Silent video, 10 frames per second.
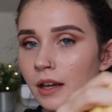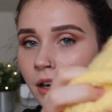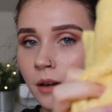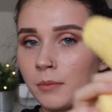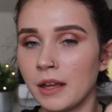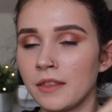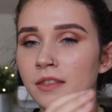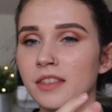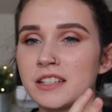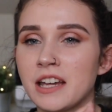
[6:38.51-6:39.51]

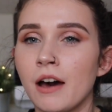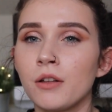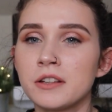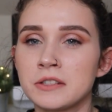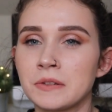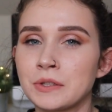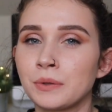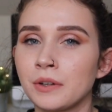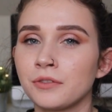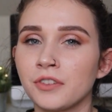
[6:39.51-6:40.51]
and the towel is also
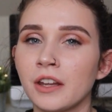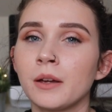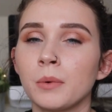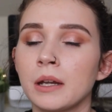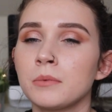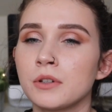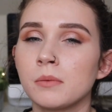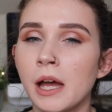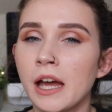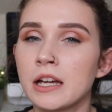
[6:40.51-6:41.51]
good for like when I'm
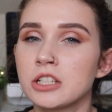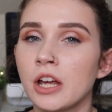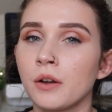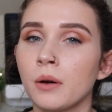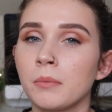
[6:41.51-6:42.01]
doing my eyeshadow.